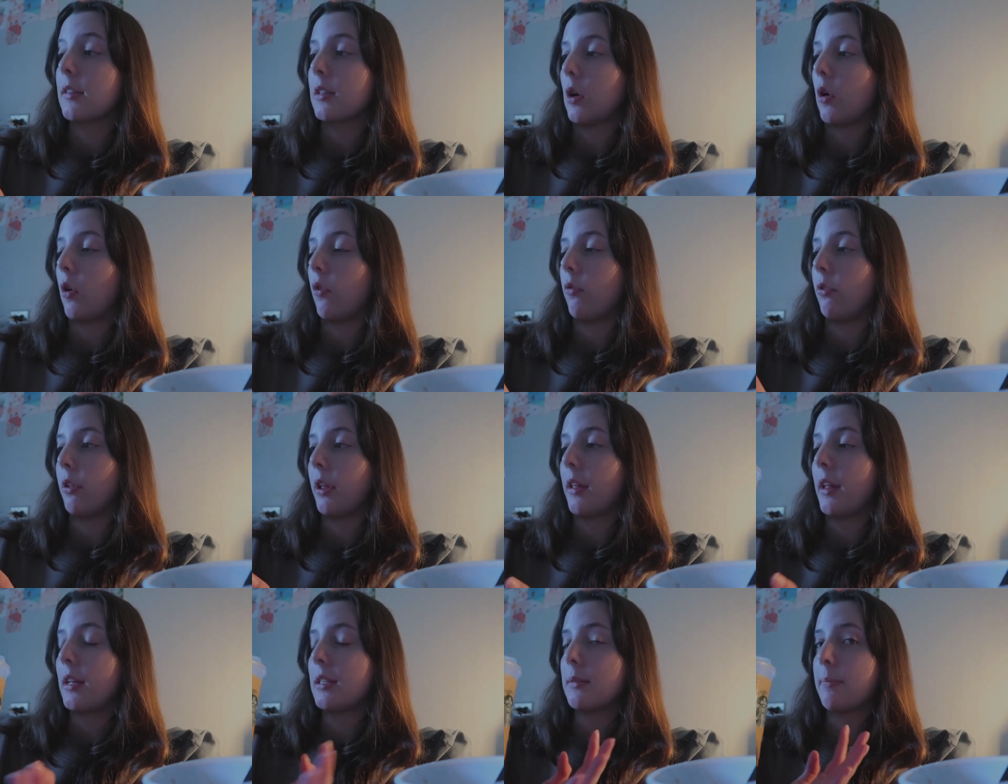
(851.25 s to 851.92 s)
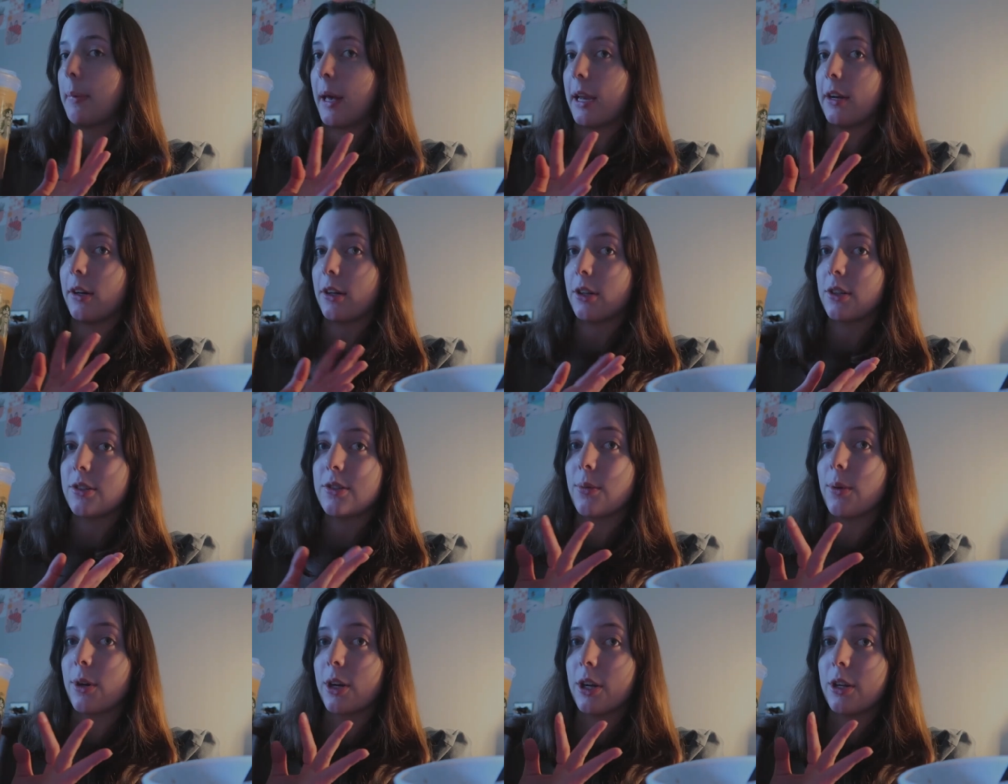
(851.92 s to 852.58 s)
So hopefully that's better.
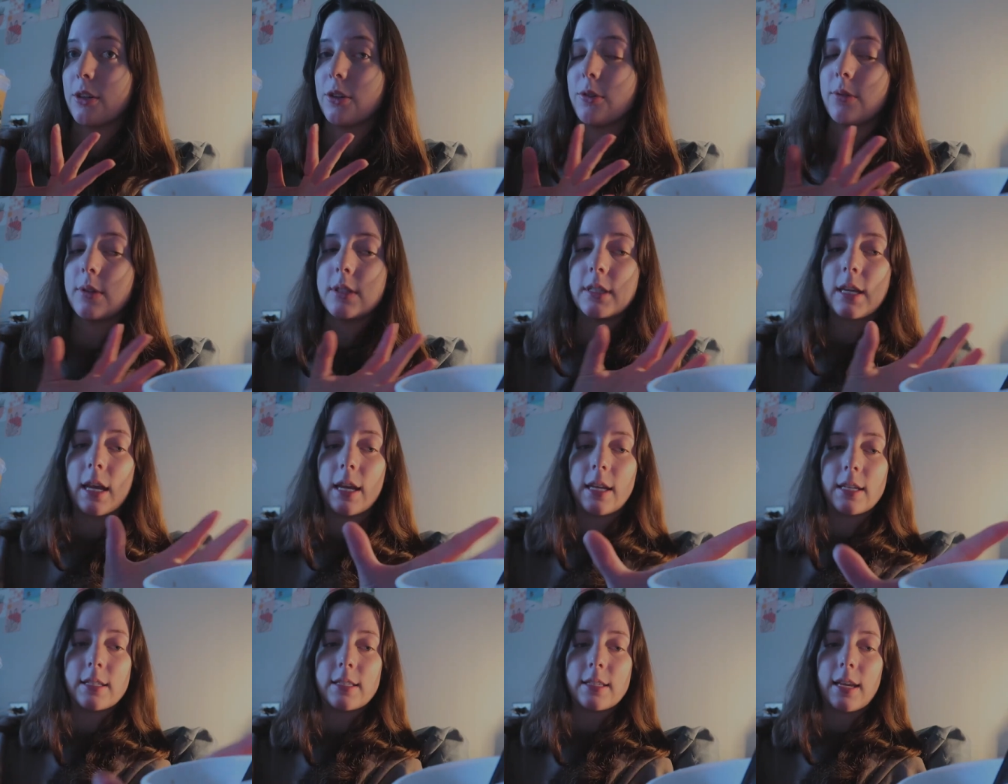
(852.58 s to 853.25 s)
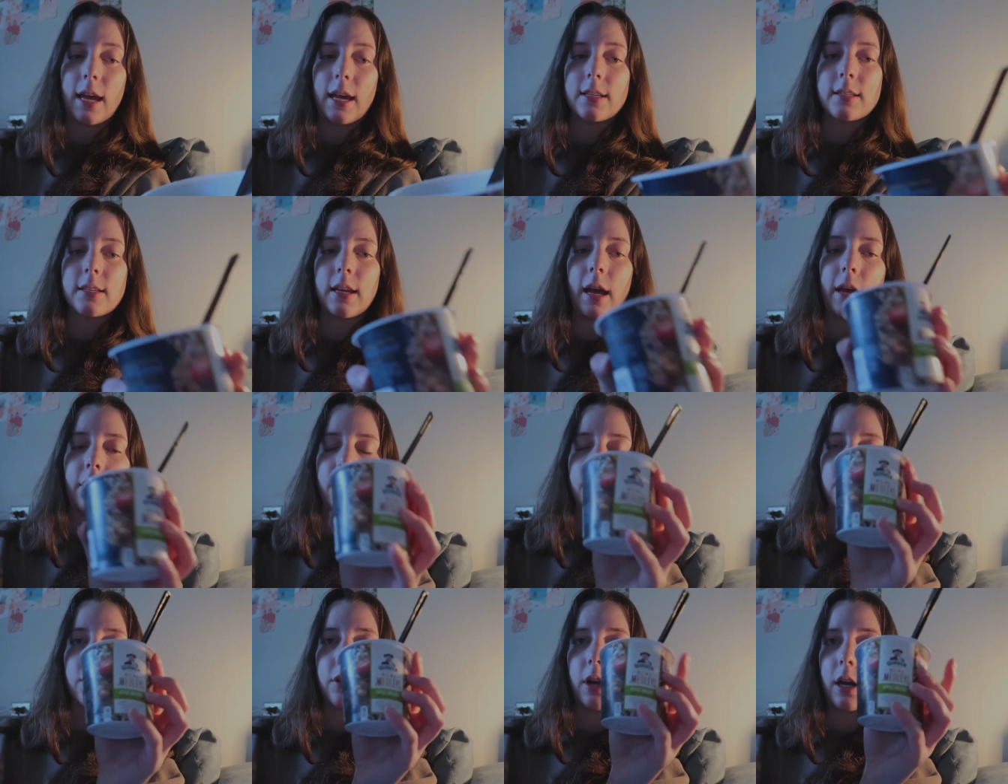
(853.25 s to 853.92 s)
So we're gonna do a taste test. I
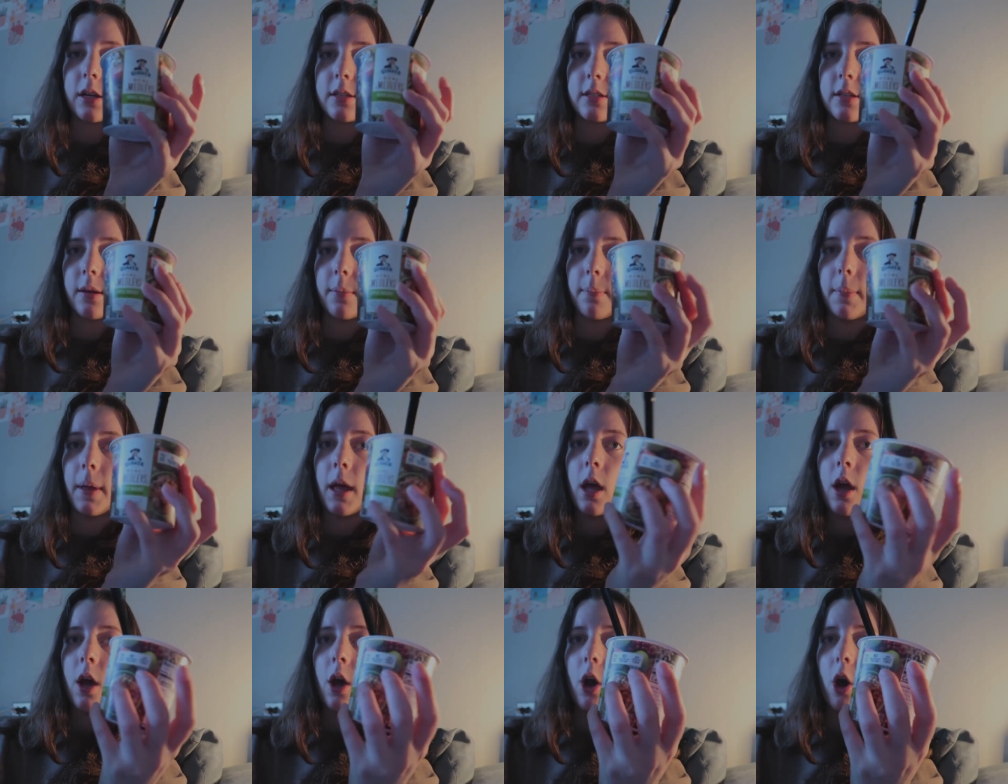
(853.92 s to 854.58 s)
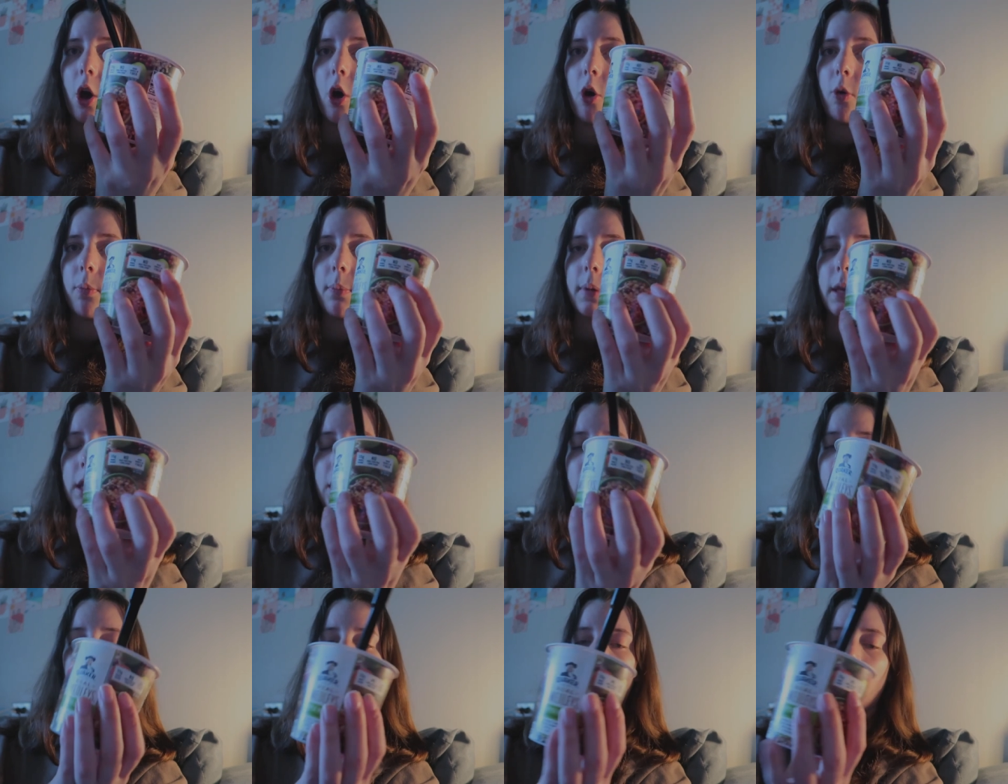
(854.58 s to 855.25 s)
also got some
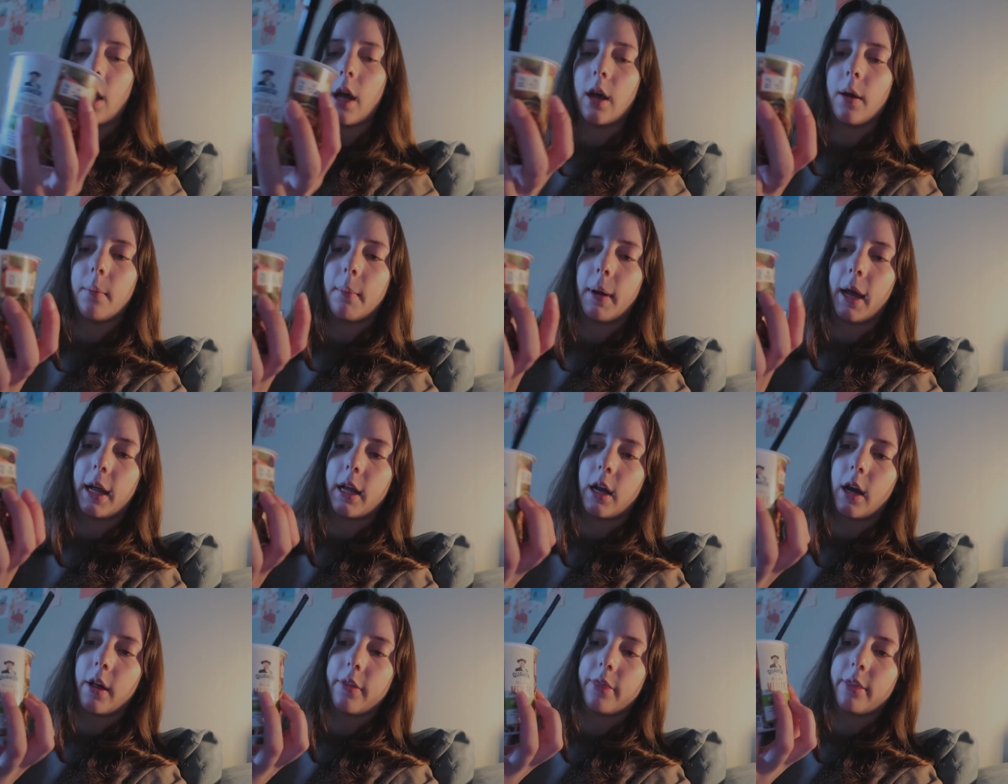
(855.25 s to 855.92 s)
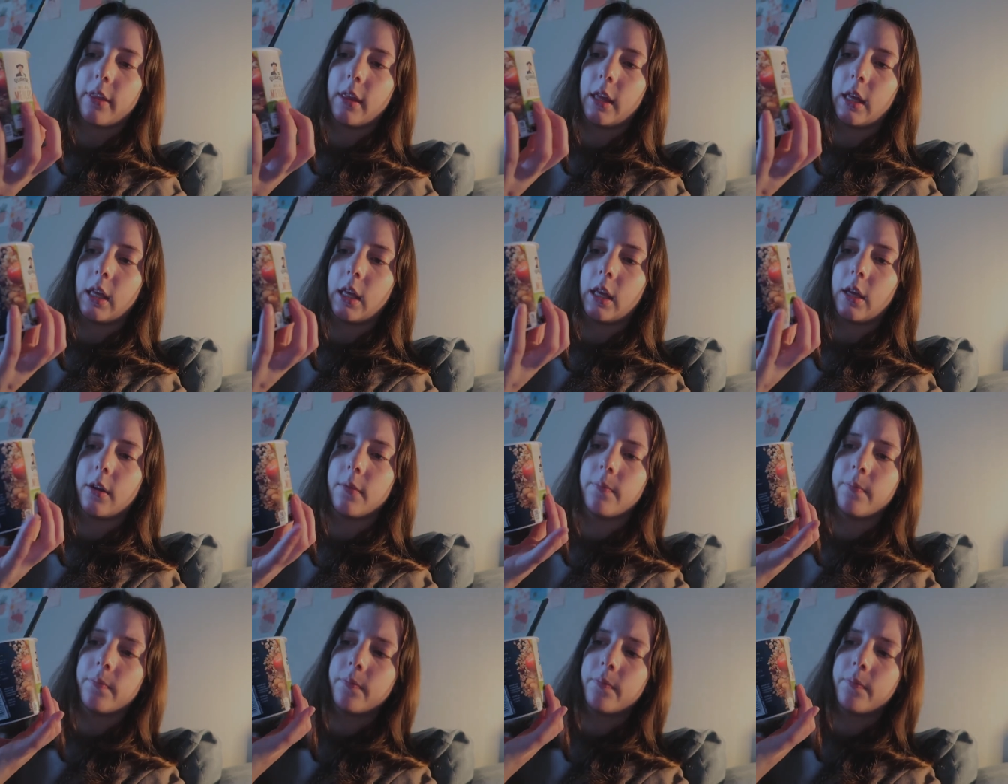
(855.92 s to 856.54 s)
oatmeal. Um, I got the